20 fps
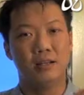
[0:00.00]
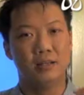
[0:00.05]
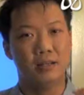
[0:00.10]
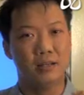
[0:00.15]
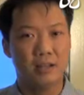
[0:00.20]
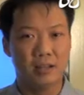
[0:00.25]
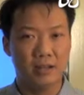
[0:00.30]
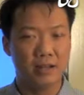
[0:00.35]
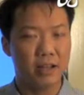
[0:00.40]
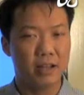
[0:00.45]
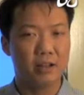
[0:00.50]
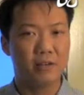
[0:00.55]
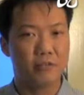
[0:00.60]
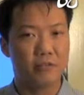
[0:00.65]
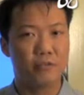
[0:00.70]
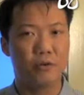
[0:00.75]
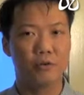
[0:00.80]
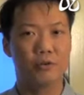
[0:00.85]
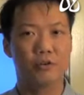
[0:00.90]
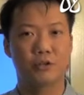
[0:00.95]
learning
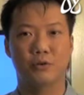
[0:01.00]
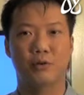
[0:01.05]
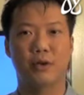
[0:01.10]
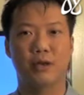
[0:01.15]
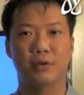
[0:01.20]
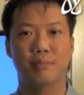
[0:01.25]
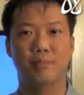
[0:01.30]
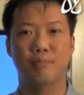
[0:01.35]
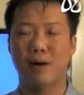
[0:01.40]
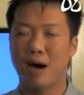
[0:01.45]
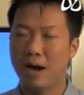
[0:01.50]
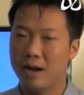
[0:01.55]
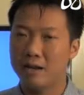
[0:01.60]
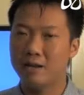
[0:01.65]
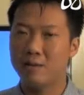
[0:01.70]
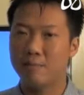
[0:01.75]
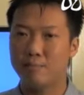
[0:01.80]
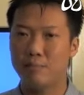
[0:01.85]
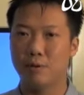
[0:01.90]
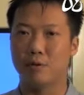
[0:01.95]
Feng Shui by
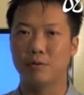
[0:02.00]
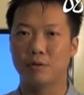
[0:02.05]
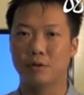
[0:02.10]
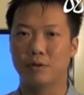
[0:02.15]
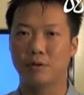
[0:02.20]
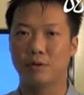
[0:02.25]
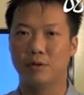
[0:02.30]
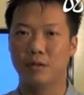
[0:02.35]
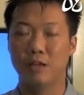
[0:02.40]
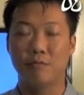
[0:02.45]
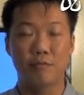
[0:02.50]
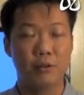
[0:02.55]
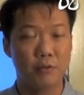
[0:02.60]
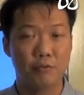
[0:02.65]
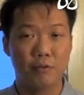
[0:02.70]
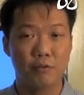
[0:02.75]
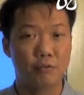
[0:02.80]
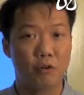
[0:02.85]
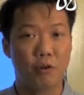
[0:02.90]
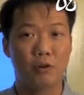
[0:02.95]
the book, even if
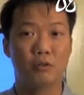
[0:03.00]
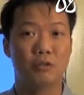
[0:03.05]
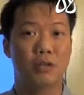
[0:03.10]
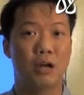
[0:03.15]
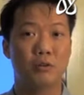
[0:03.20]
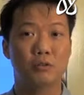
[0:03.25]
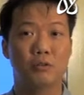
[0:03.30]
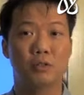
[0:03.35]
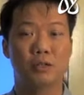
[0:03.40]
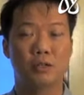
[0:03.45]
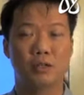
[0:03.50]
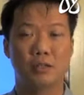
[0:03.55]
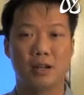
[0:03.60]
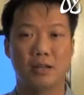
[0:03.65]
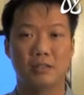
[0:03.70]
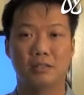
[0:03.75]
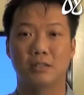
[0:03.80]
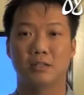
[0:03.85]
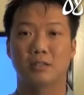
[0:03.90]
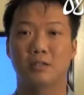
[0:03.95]
you follow down to the
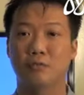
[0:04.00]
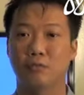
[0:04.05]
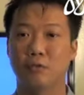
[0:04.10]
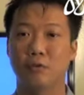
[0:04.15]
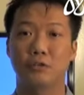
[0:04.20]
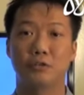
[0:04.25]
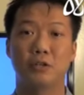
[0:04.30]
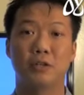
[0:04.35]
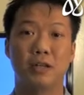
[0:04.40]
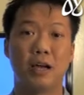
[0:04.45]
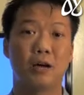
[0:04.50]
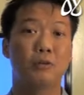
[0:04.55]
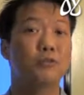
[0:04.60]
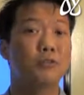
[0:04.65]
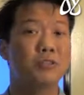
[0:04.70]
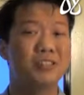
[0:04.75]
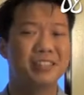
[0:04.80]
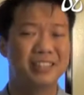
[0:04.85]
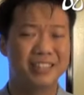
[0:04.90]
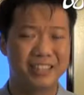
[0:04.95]
classical Feng Shui, down to
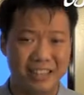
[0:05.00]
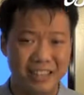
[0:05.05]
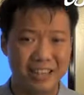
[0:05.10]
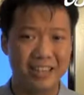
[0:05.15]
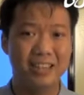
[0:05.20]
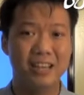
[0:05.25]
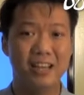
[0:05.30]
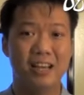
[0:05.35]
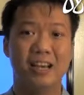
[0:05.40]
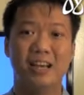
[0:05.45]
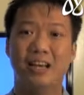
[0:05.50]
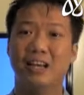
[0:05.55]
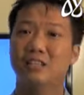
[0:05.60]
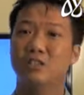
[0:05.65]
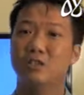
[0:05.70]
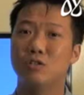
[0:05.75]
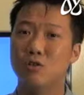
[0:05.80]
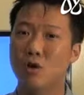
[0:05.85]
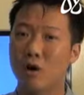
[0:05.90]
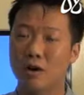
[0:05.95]
the T,
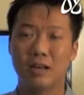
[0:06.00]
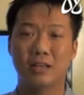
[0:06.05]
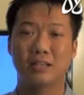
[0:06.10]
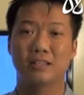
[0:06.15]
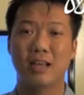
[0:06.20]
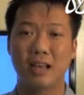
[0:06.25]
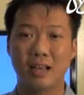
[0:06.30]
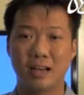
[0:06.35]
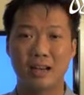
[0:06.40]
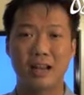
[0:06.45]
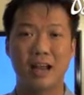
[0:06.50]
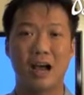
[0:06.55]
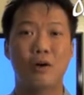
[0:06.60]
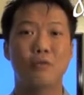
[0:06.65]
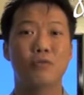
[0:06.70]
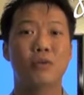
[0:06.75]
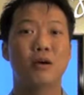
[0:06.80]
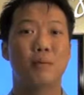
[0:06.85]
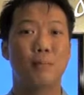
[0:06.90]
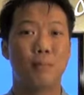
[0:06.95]
is not exactly
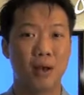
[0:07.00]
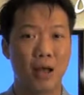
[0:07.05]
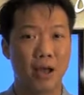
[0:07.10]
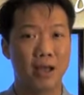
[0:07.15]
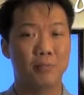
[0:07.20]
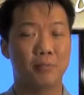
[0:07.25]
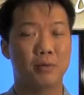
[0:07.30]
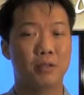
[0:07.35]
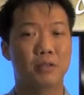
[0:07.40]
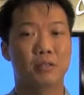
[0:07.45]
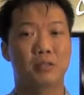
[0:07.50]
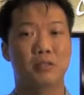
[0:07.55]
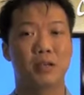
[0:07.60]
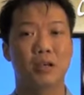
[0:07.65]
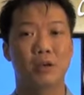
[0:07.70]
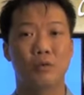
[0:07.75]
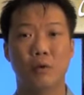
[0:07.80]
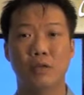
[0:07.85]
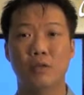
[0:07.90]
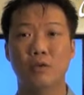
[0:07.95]
how you apply it. Because
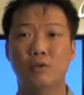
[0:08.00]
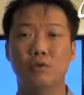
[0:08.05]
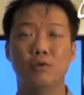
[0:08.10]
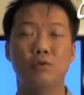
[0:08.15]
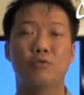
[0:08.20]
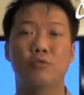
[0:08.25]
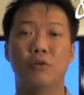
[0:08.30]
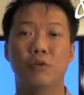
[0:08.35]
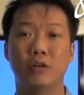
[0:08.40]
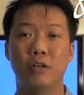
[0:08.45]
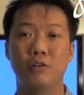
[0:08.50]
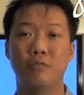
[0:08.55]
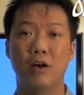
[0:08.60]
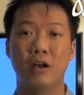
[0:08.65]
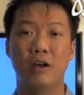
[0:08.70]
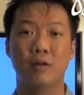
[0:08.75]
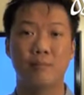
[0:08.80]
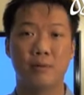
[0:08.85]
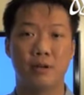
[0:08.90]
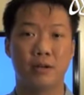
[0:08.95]
when you do for
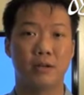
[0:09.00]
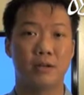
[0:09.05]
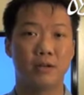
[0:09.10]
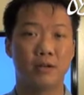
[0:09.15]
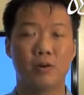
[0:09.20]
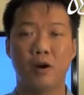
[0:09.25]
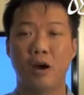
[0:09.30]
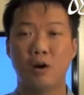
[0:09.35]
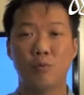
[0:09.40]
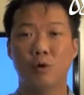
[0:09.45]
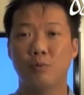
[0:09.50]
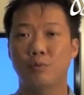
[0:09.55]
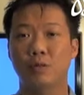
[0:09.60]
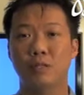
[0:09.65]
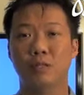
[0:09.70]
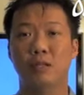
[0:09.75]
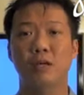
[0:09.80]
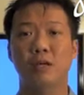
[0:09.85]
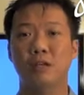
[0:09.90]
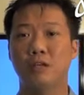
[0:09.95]
development, you know, I work
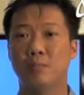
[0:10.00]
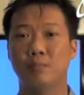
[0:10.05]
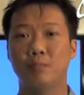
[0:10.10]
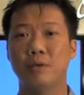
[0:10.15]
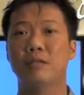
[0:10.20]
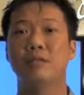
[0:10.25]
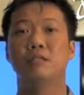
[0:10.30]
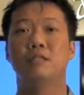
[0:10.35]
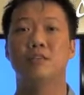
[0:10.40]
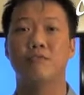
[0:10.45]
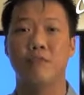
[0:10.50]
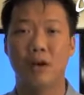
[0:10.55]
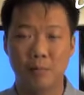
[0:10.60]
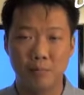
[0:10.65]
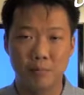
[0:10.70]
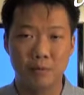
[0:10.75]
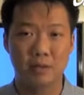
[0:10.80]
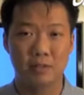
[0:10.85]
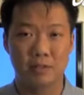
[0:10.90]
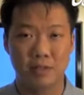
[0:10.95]
with the biggest
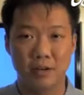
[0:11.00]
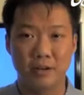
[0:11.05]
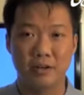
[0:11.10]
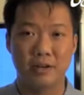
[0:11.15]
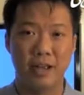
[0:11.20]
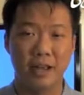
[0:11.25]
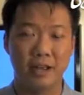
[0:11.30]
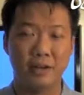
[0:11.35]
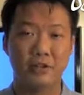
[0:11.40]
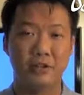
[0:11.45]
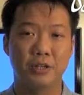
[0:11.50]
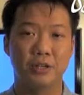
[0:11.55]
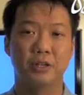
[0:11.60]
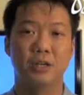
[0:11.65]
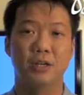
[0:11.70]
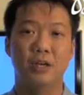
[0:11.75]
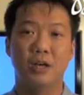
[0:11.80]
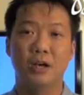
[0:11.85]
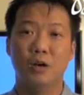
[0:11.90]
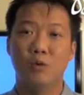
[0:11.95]
developers here in Asia.
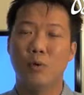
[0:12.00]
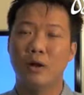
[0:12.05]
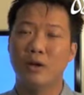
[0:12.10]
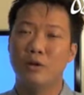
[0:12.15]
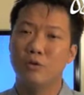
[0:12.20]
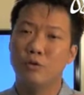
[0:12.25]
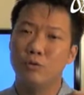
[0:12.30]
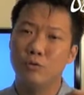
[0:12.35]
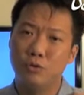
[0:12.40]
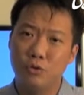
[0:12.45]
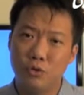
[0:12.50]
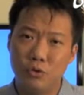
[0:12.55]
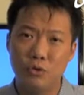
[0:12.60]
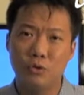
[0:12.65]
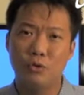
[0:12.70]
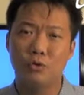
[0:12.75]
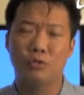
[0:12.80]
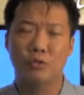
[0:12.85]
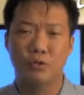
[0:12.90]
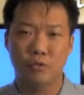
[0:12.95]
When you
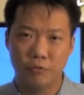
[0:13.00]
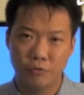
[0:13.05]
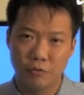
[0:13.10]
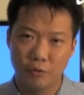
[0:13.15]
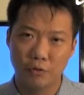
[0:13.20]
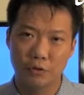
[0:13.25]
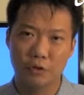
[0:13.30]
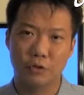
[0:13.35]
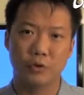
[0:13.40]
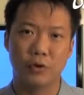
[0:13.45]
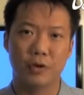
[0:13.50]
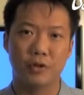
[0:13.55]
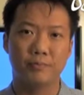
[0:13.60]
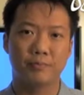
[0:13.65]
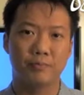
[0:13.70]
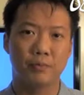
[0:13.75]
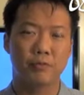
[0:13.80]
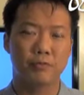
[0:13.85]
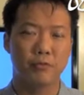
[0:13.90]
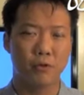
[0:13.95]
use Feng
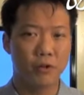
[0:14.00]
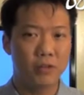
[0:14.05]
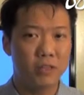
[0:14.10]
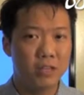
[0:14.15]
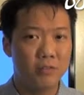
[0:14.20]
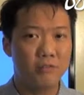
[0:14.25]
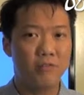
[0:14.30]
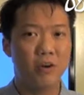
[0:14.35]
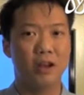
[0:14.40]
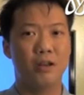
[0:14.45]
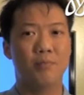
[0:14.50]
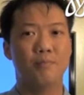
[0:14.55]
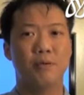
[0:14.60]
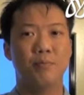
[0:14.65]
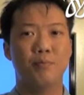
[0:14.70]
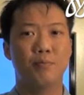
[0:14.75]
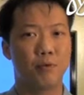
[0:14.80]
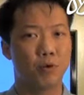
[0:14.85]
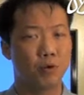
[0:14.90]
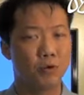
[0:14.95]
Shui for
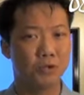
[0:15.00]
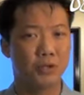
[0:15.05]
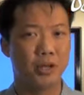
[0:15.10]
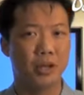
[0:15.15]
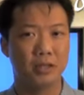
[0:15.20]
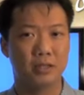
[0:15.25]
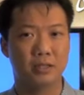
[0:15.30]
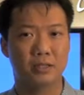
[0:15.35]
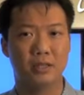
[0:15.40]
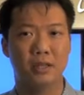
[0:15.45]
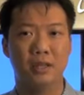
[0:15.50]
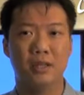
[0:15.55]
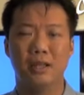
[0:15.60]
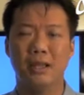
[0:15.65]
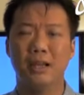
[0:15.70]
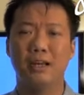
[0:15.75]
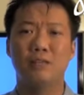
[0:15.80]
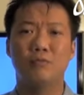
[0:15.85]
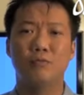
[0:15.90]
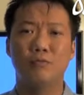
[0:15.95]
development projects,
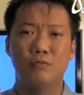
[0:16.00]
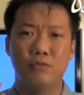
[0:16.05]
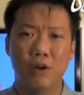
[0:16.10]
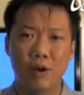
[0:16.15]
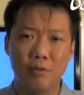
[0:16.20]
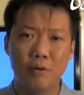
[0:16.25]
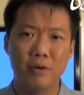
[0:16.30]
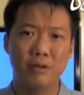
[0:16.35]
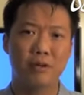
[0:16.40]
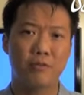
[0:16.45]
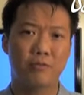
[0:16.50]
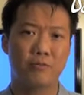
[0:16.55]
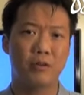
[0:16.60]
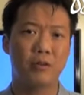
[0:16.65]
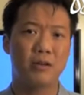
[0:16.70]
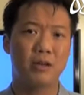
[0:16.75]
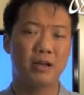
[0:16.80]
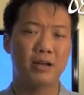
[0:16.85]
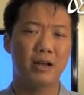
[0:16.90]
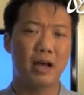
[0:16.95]
it is very
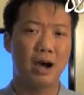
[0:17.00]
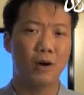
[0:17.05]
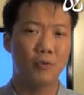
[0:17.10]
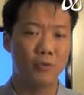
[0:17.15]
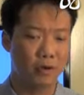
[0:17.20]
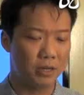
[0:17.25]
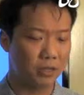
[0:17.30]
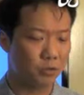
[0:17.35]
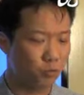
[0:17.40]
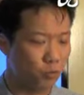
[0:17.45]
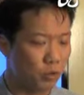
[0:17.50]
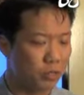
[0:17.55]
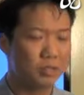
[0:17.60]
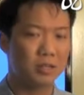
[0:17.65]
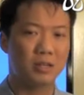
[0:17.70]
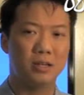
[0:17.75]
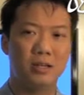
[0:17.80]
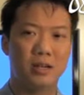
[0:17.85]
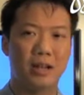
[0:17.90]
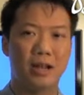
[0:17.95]
different than how it is
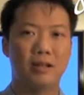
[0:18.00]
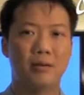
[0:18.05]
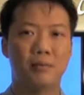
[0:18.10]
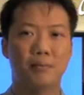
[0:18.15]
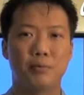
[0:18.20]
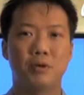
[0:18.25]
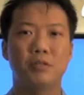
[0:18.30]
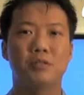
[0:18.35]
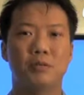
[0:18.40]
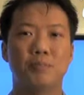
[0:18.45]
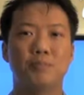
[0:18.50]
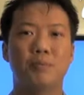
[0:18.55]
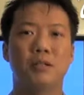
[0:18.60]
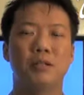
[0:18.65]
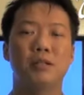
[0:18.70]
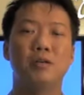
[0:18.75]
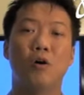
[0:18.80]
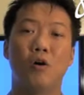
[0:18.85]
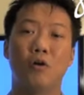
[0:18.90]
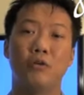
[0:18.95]
written like
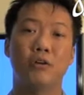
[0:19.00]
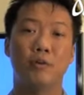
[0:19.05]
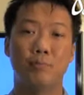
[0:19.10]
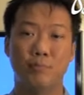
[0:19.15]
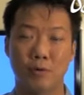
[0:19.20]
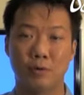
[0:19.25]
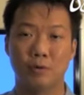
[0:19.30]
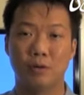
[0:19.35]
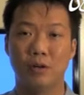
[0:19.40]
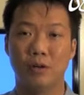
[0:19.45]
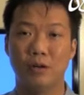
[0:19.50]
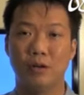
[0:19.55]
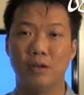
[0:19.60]
principally on the book.